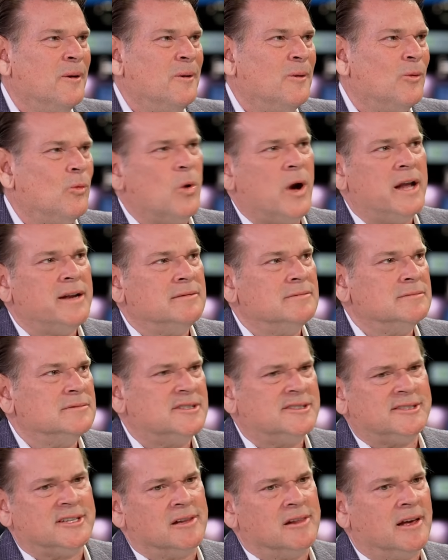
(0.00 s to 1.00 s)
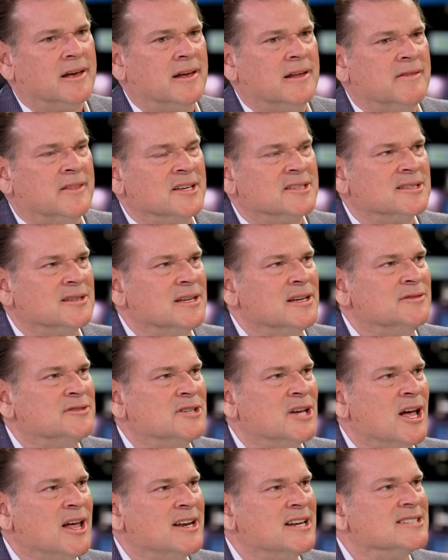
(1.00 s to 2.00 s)
what silicon this lives
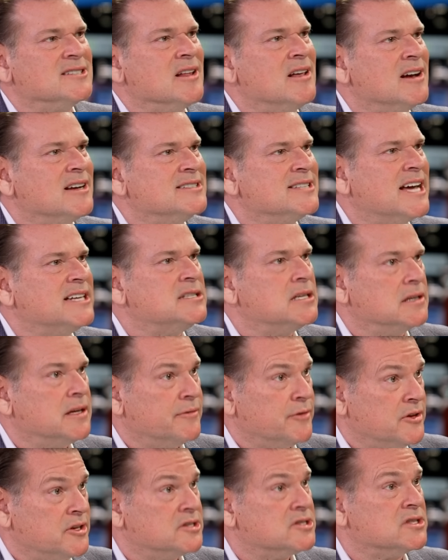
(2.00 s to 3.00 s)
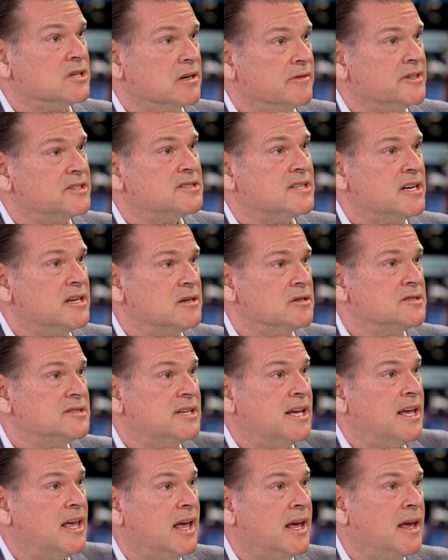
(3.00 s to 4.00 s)
on as long as I deliver this service that you're
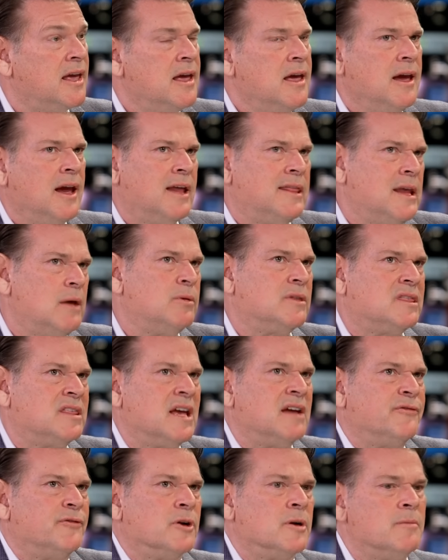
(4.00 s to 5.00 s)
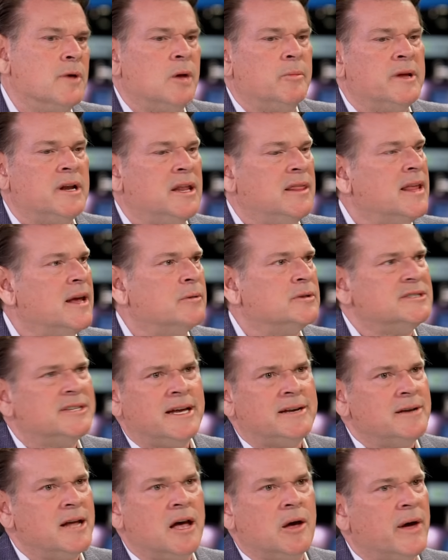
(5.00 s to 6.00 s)
seeking? And they would think for a moment and they would
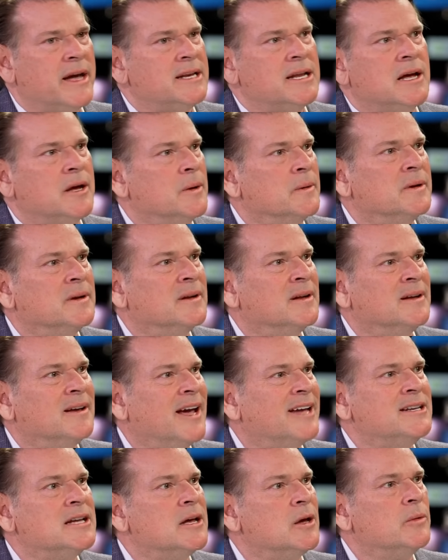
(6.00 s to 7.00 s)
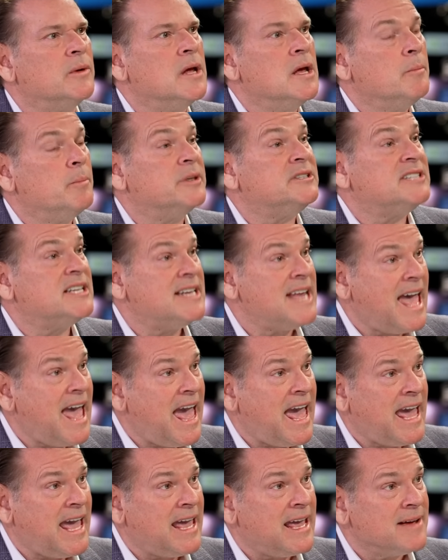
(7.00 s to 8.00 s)
say, No, I don't. I don't. But
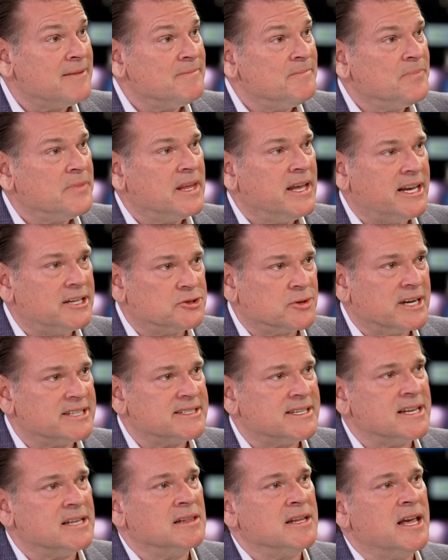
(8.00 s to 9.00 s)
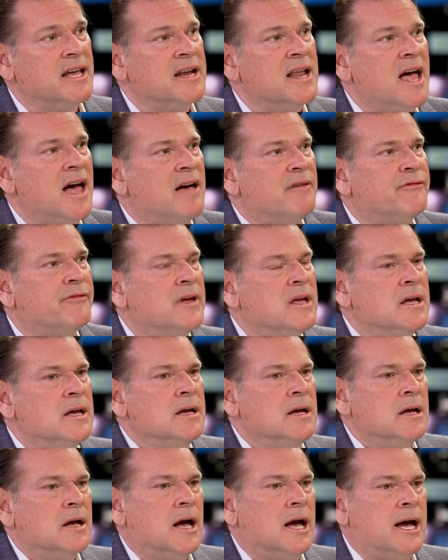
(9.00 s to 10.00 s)
today, interestingly enough,
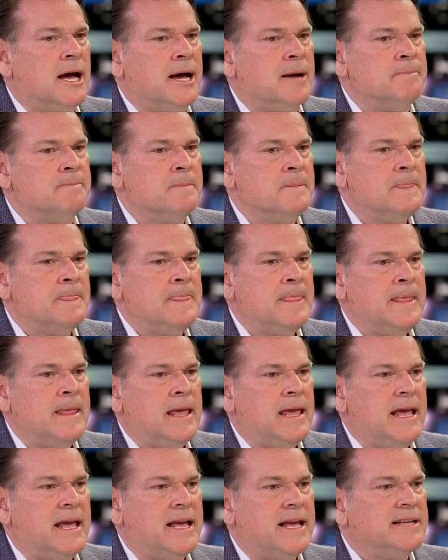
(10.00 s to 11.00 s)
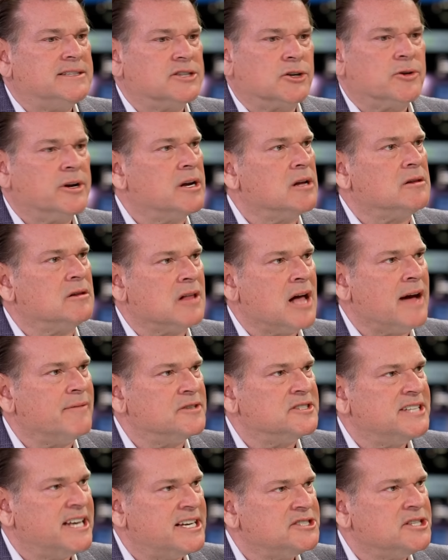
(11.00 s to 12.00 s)
um, it's a critical
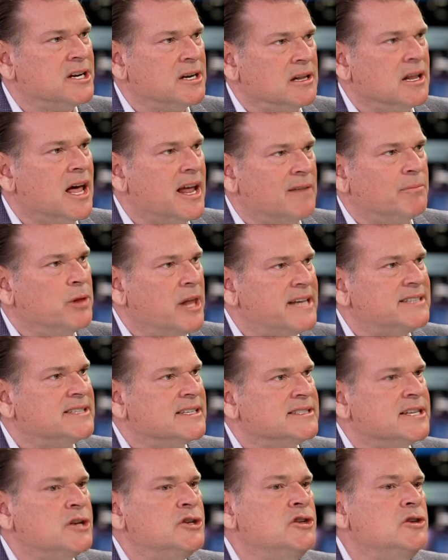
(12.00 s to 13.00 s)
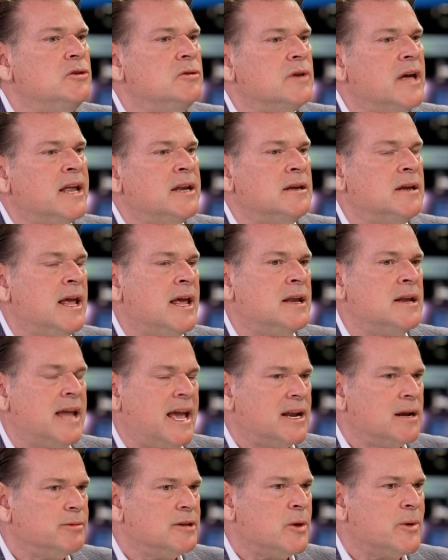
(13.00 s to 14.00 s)
conversation in a lot of places. And you and, and
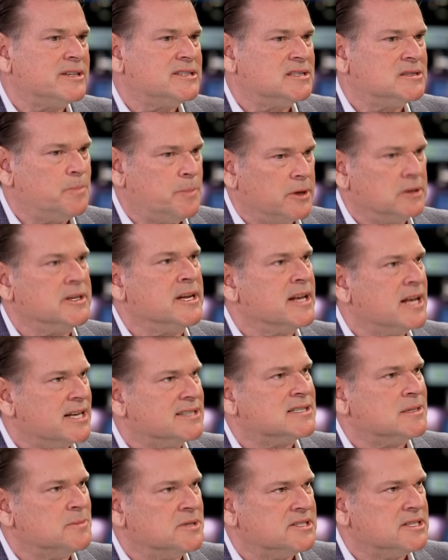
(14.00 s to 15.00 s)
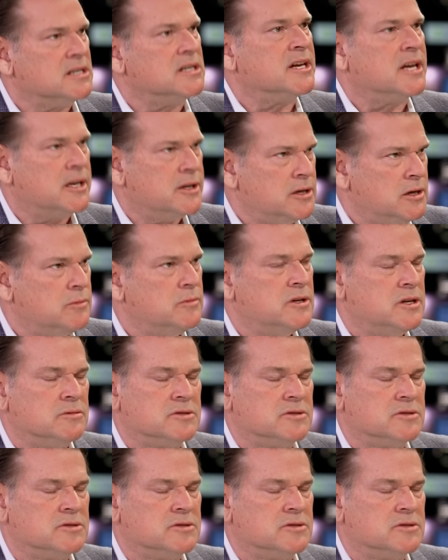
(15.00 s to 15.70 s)
AWS is building custom silicon. You, right. you,